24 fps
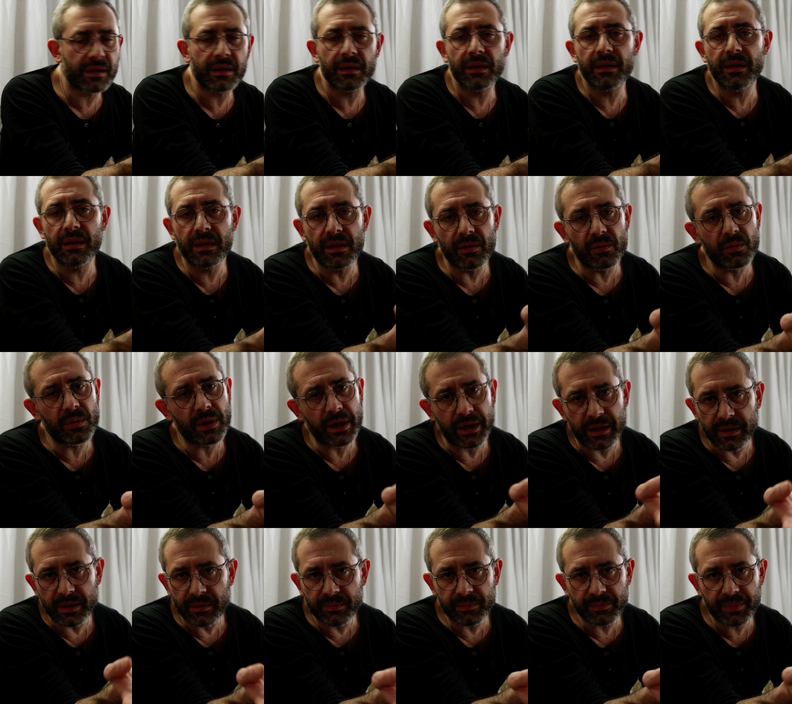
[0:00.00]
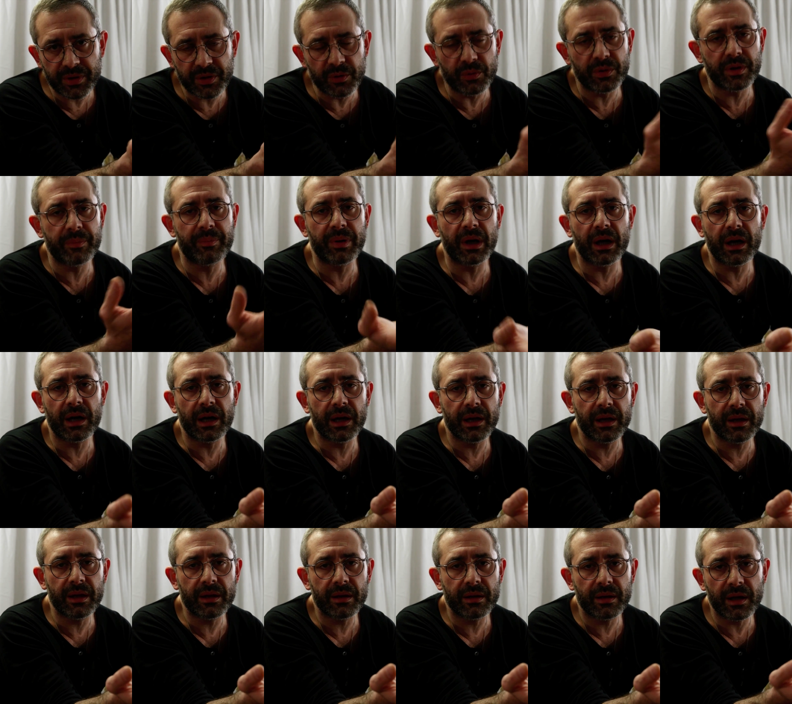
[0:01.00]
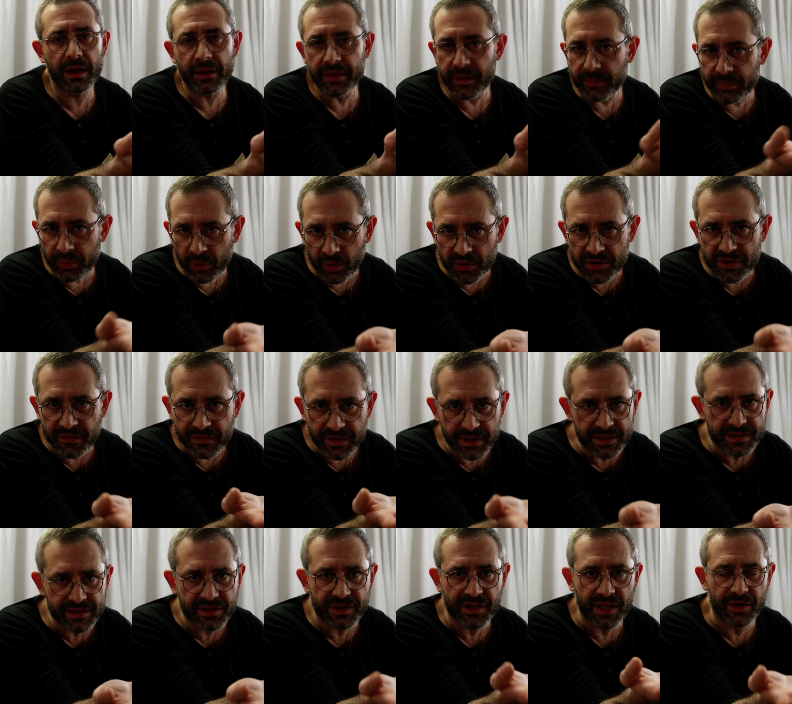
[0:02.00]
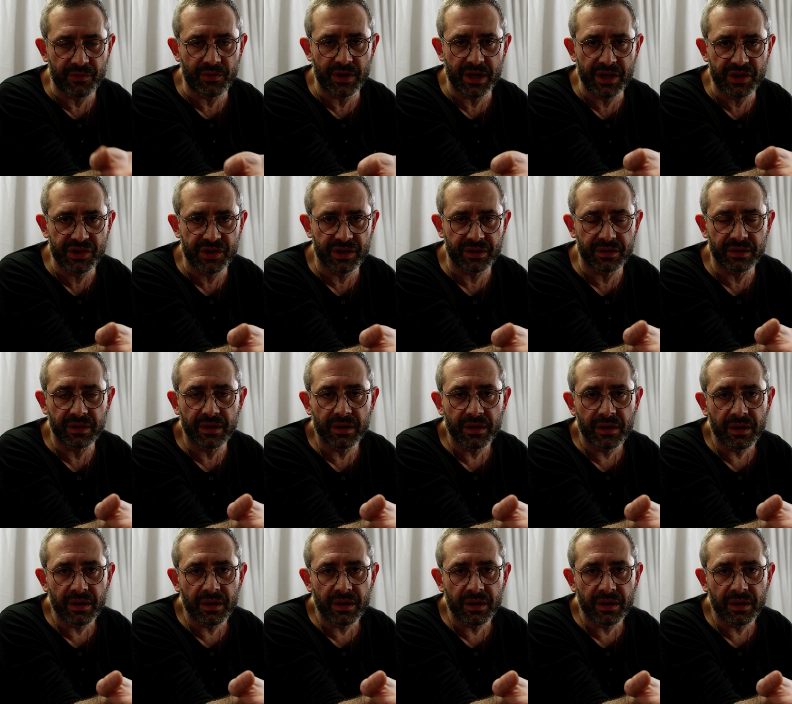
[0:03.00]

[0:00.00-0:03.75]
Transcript: Either way, PewDiePie and the boys of his generation